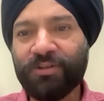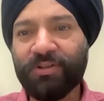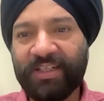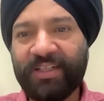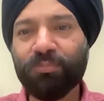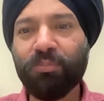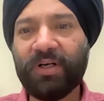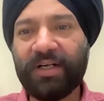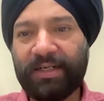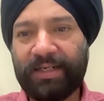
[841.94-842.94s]
actually
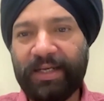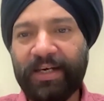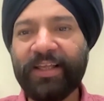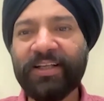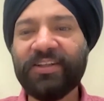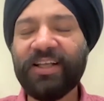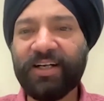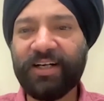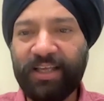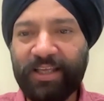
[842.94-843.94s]
telling
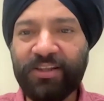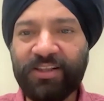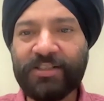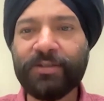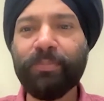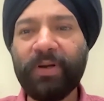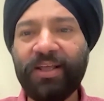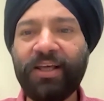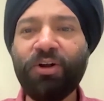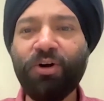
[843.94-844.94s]
that in this
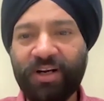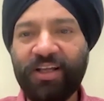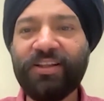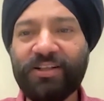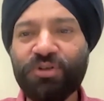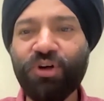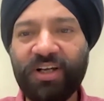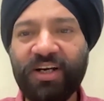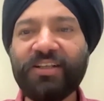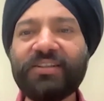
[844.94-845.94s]
plane or in this
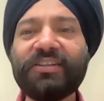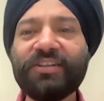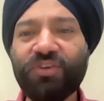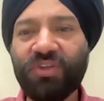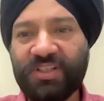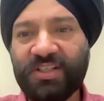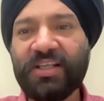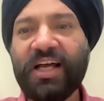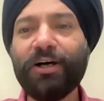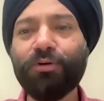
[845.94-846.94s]
organization, this
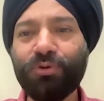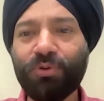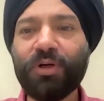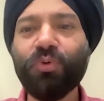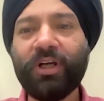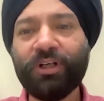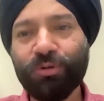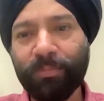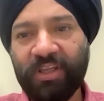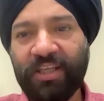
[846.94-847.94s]
is how you are going
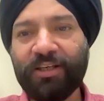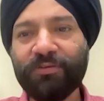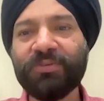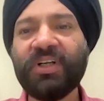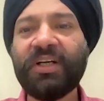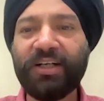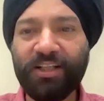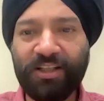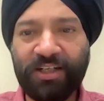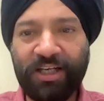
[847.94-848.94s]
to behave
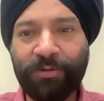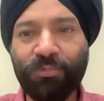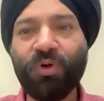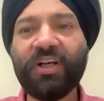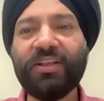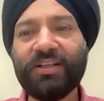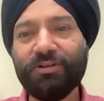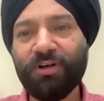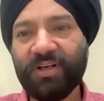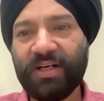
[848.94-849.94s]
till the time you are in
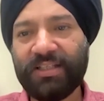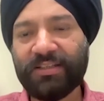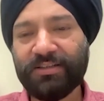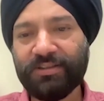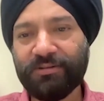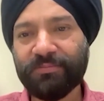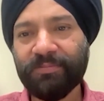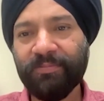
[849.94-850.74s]
this organization.